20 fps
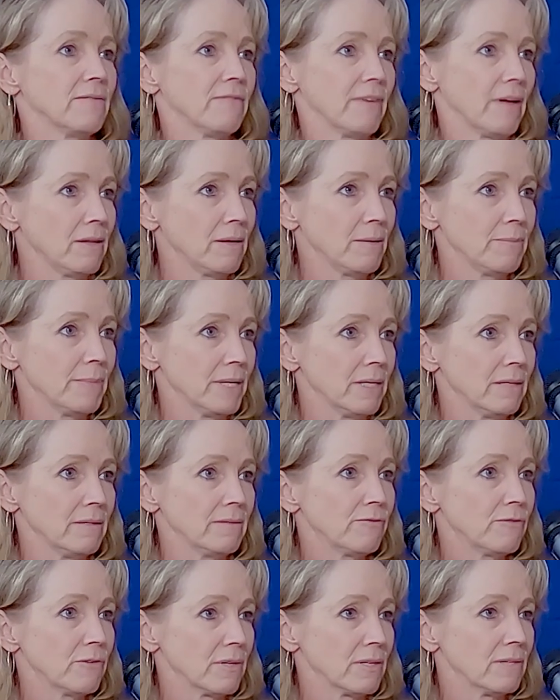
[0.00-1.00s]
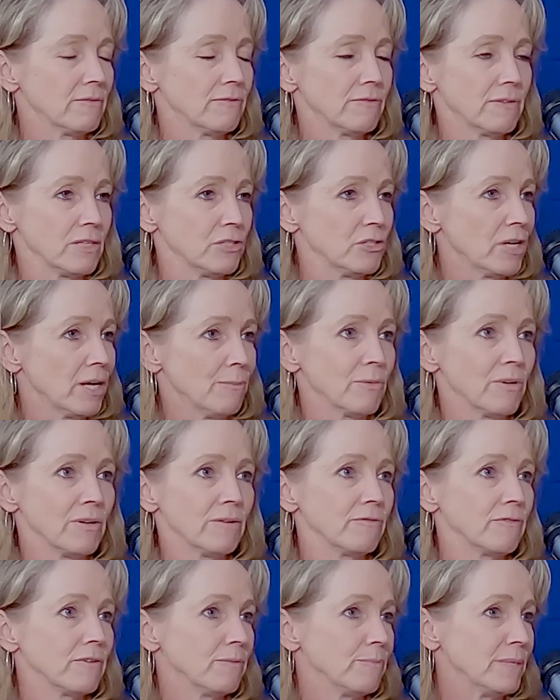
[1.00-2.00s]
development for the chamber
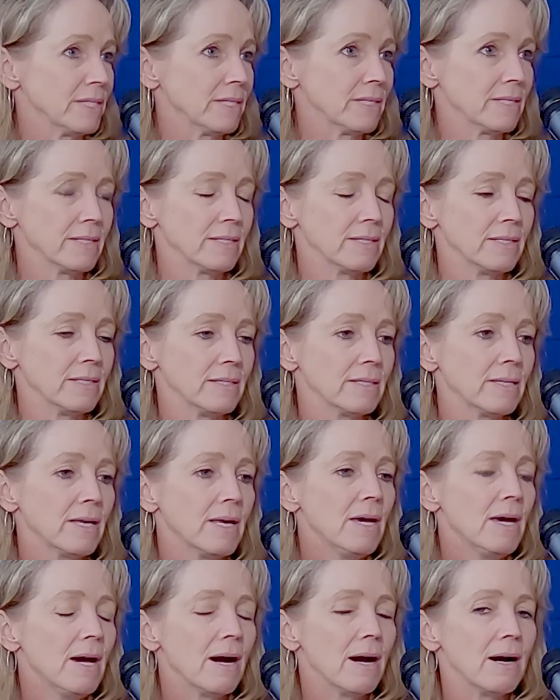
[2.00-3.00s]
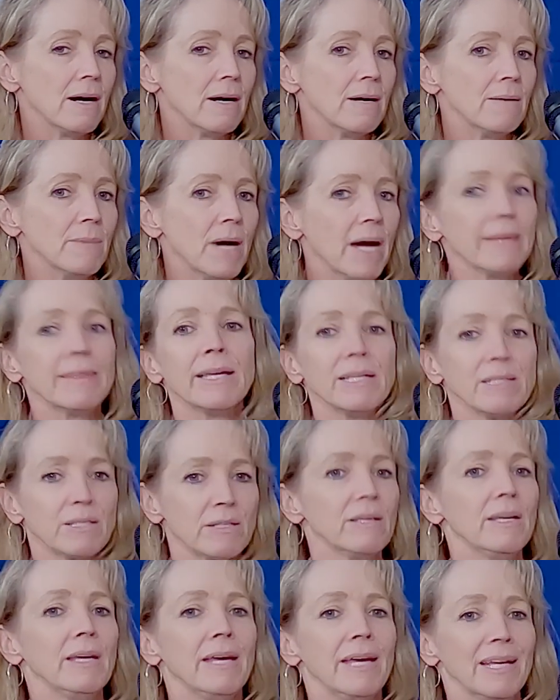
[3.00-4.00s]
and for businesses. I think
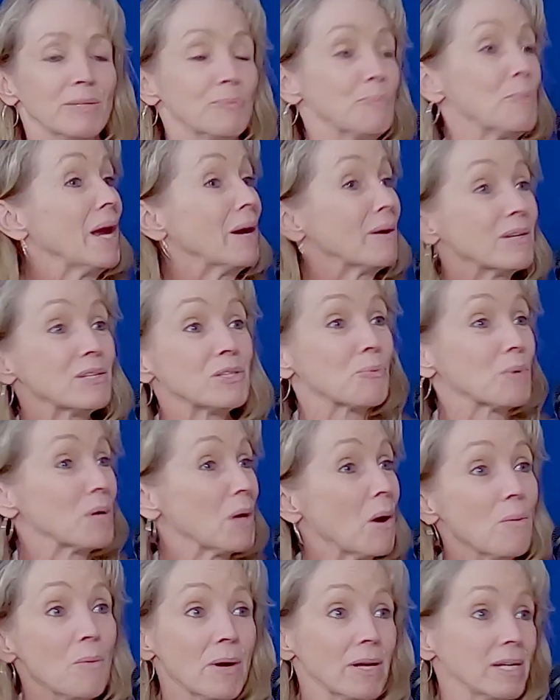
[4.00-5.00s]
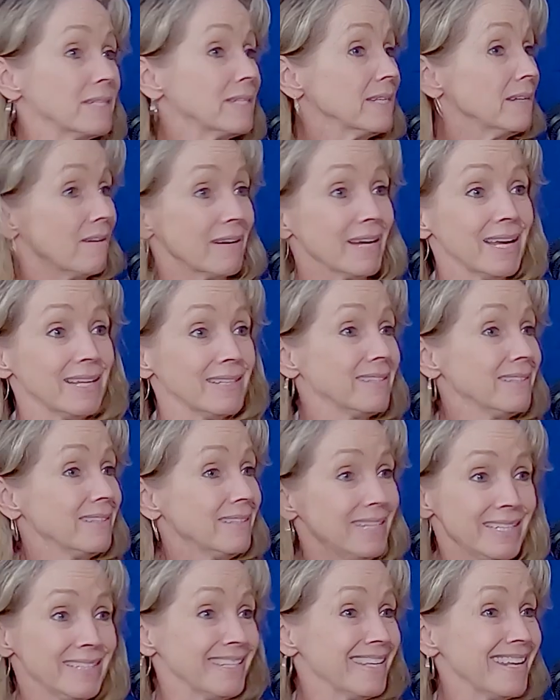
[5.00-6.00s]
as parents, we all want to see our
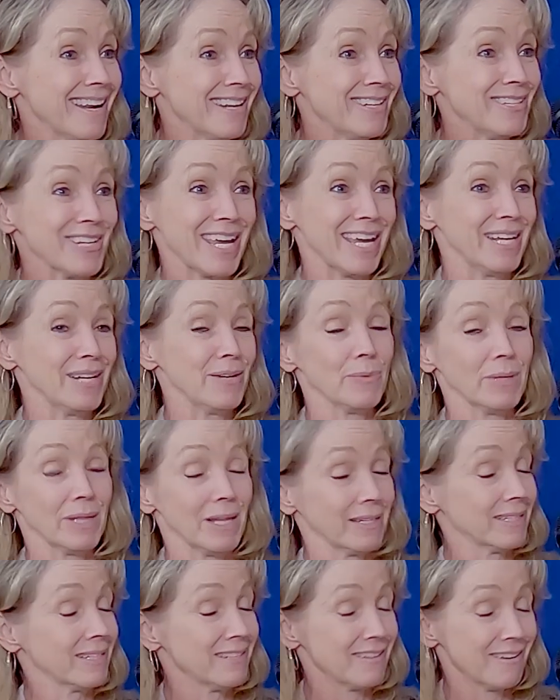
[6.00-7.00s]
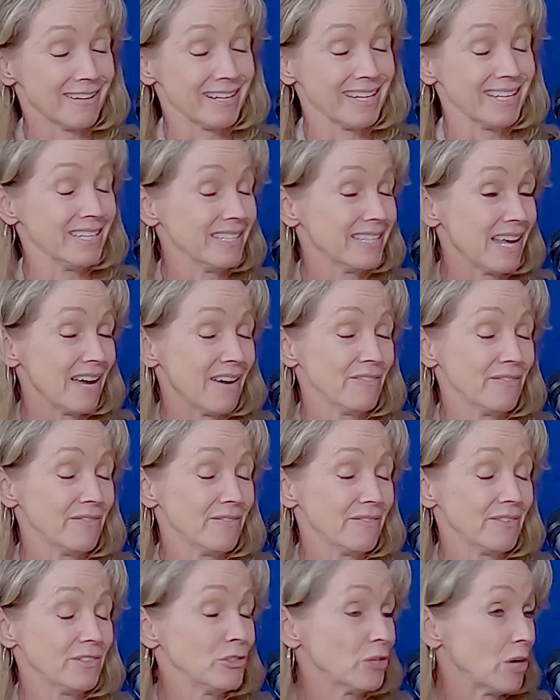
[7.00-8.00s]
kids get educated. We'd like to see our kids have
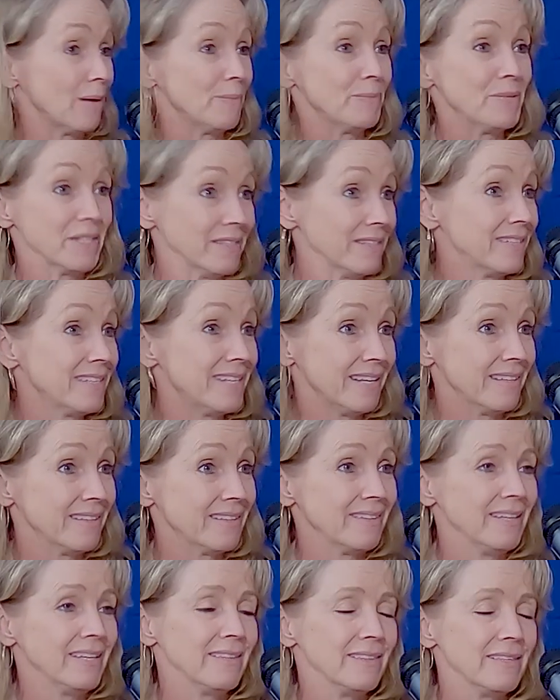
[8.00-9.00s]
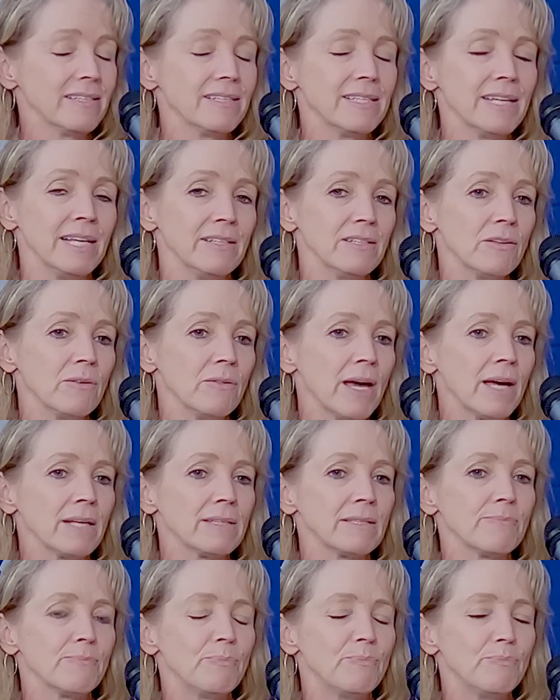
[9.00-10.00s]
jobs and stay in the state. So
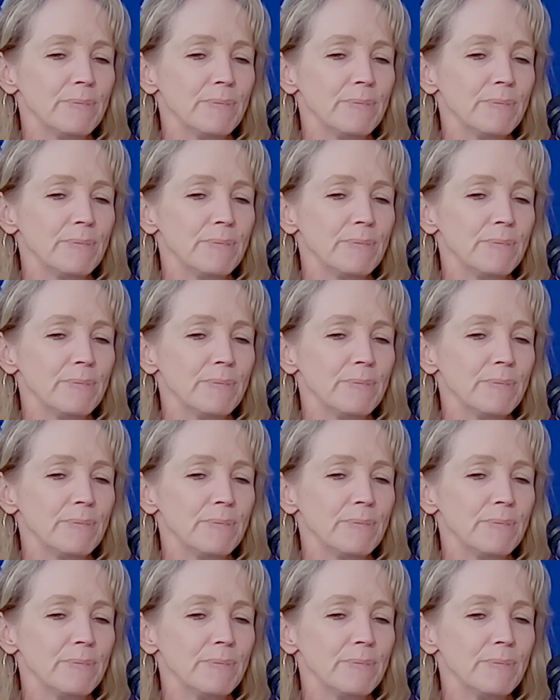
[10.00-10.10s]
that's